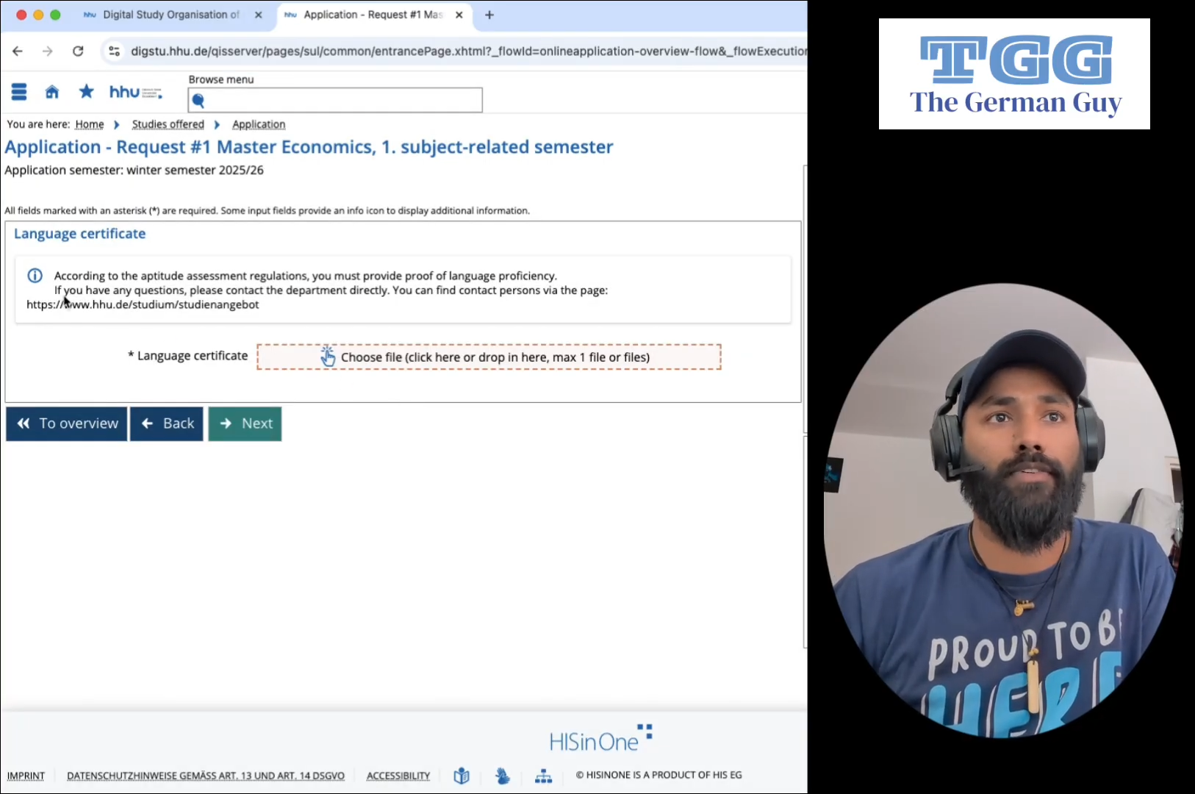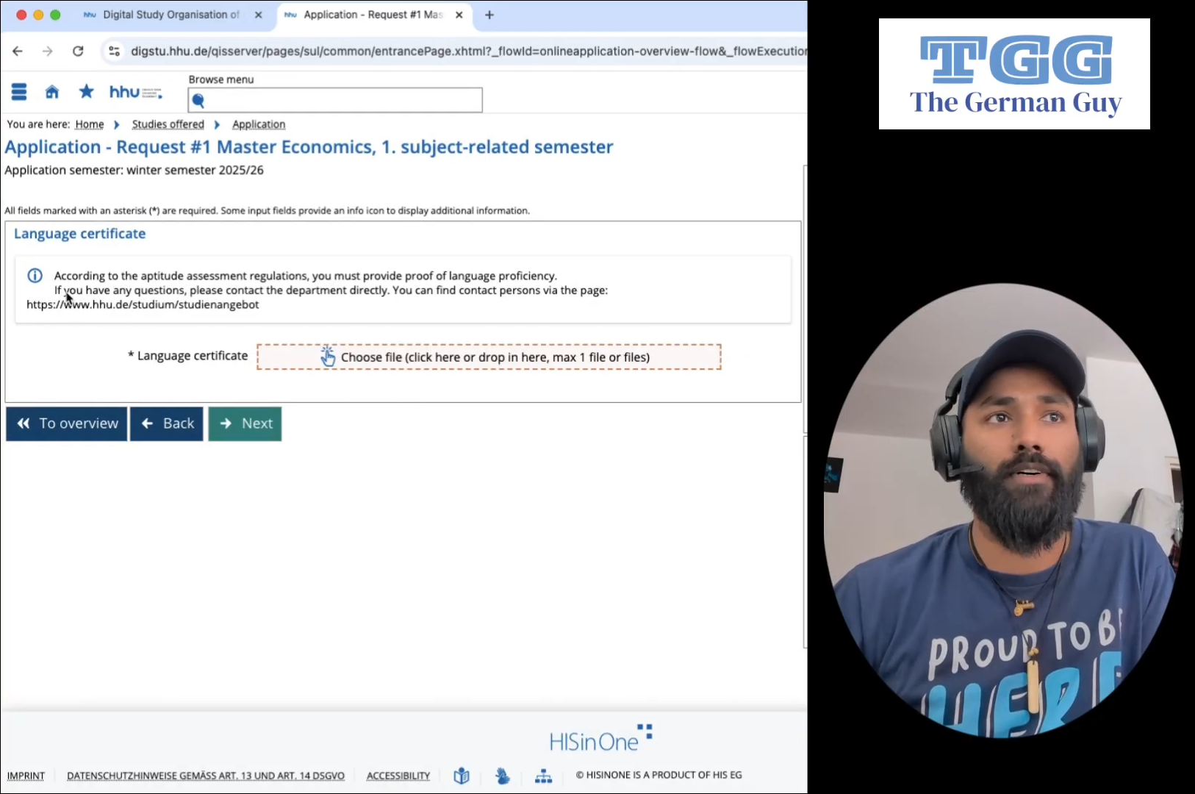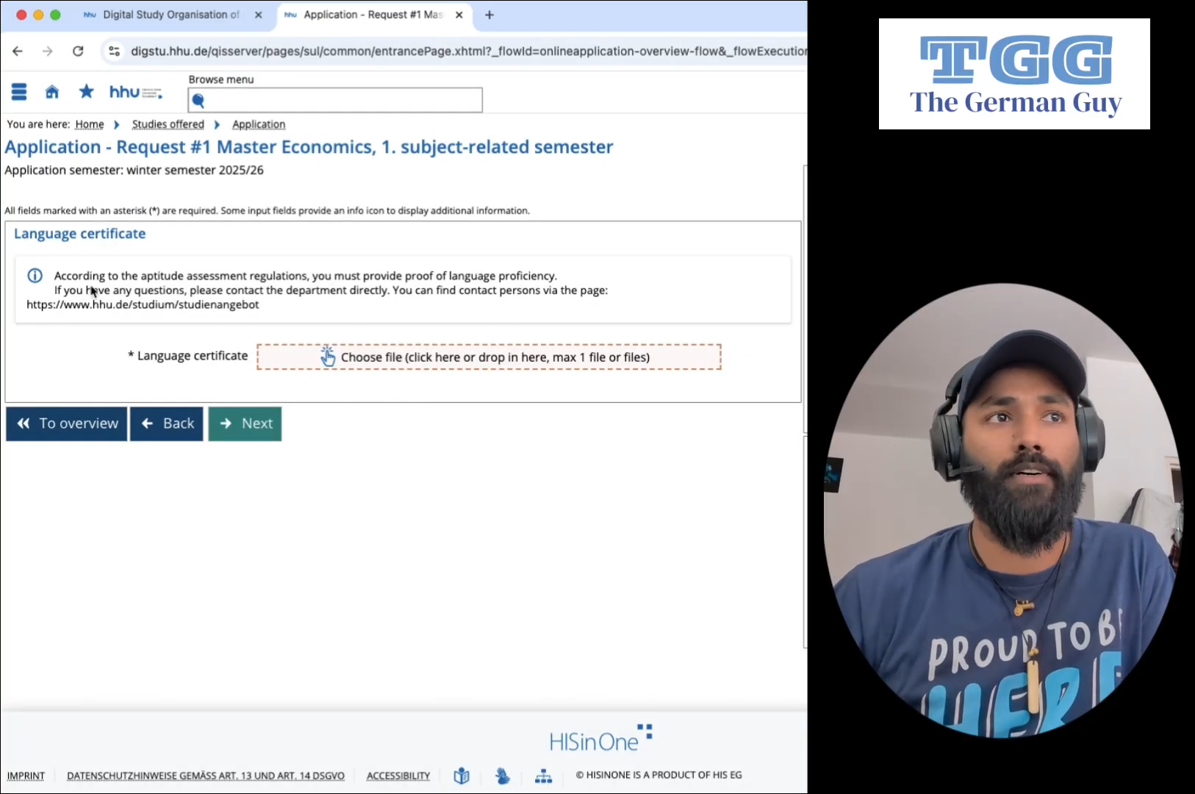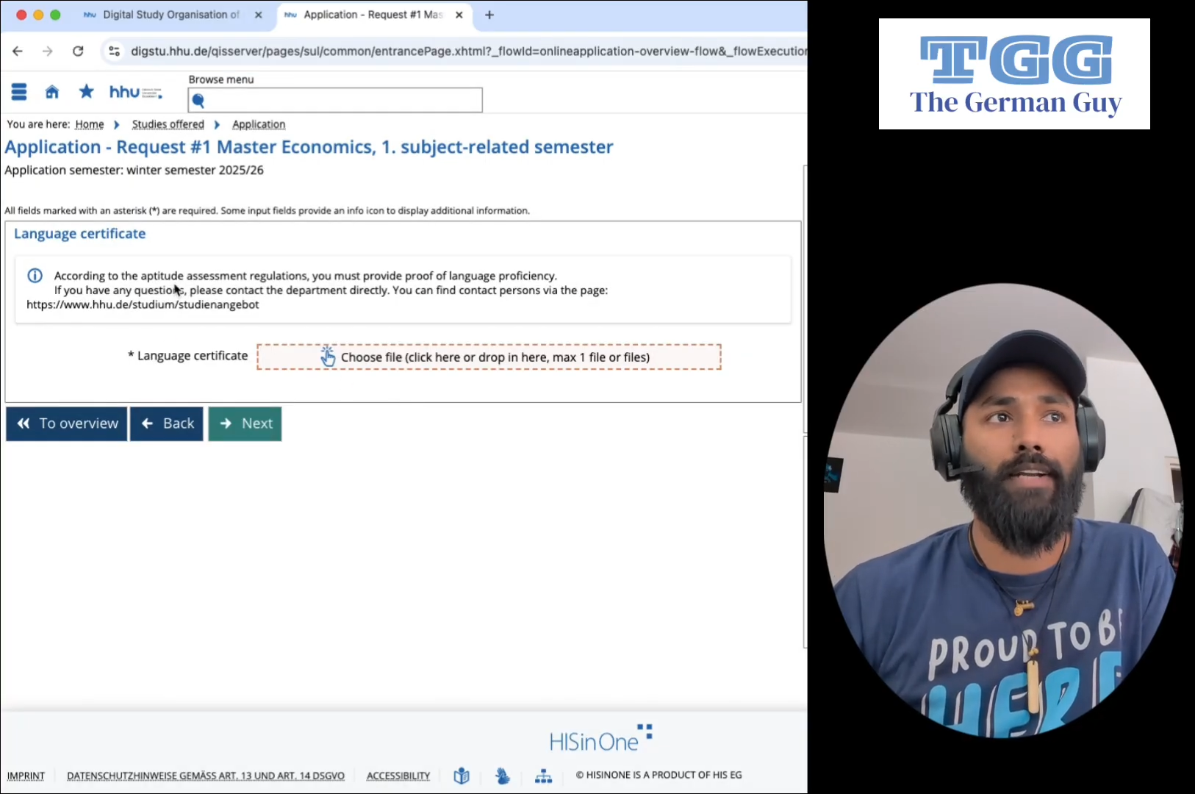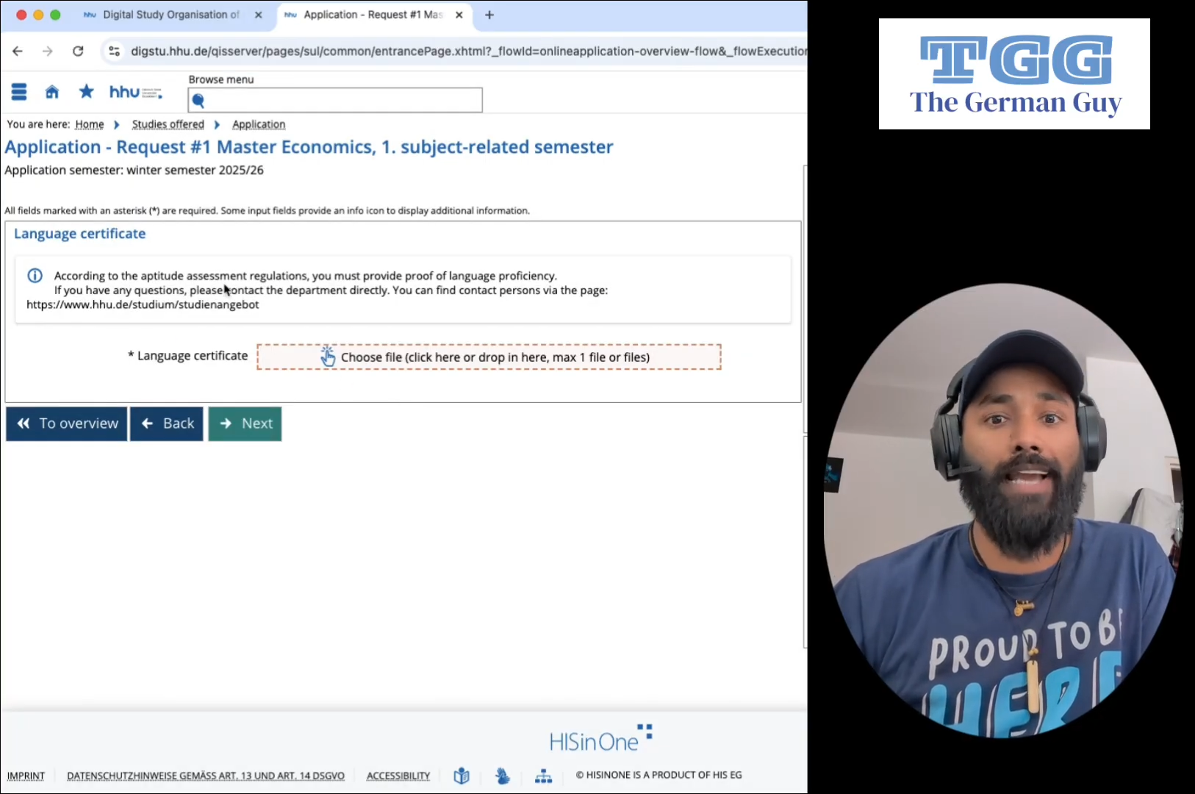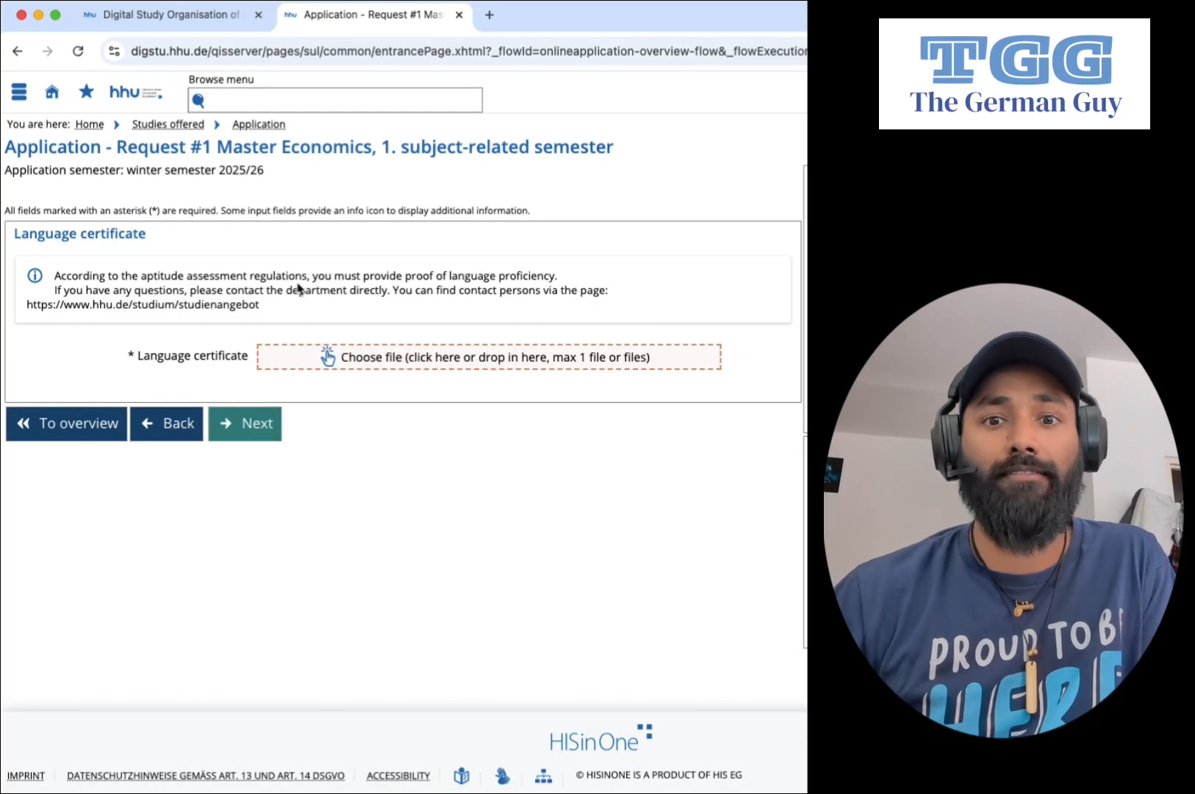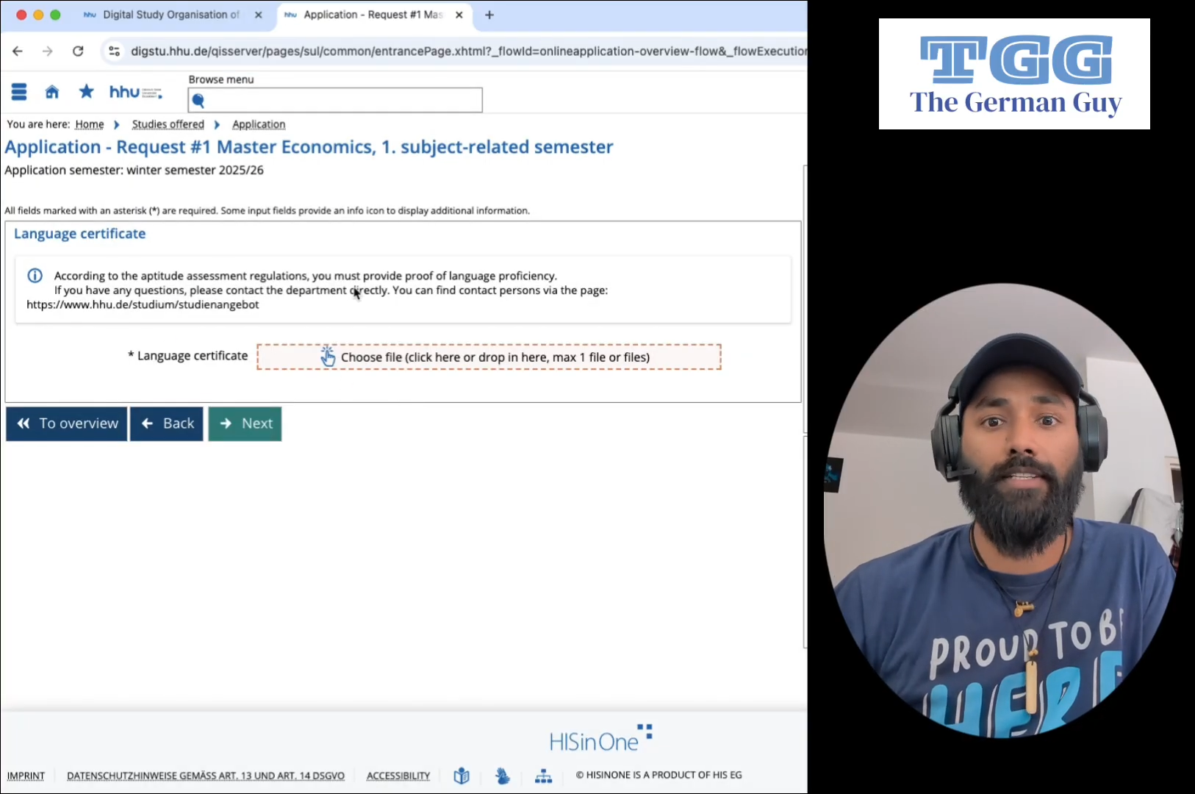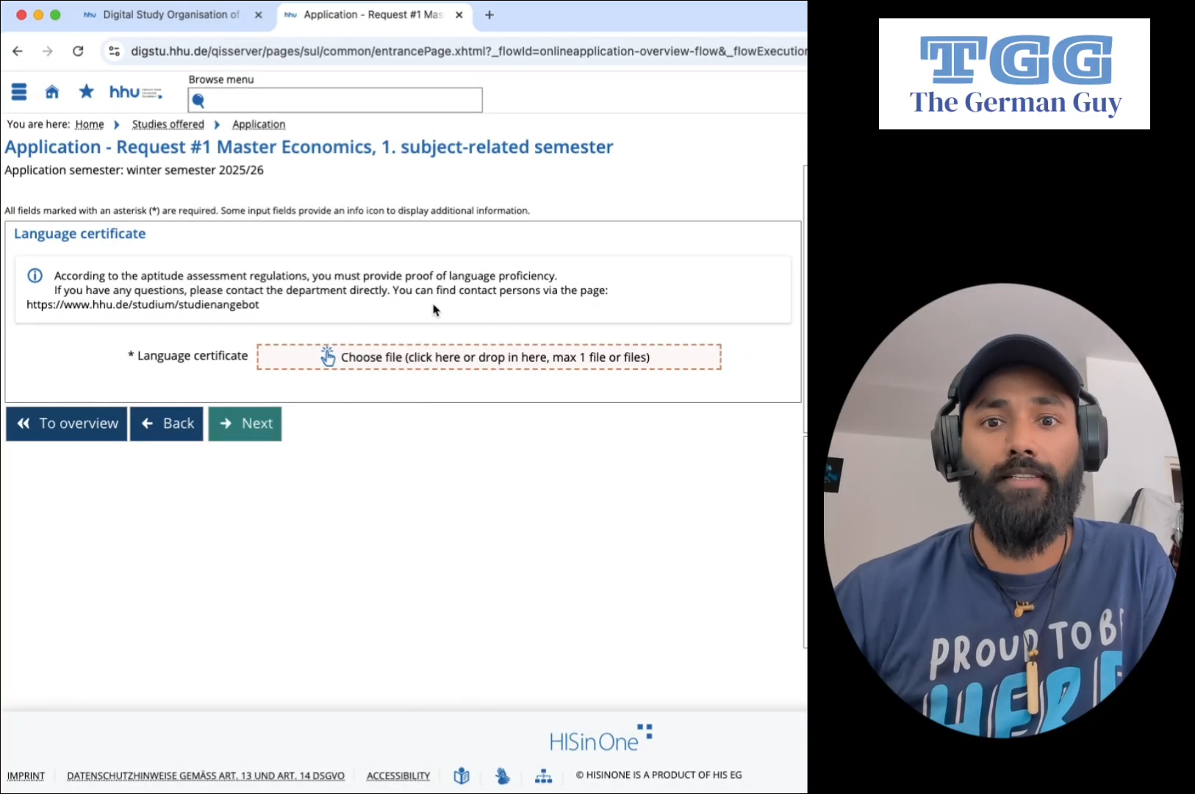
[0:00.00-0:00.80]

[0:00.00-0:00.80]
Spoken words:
for language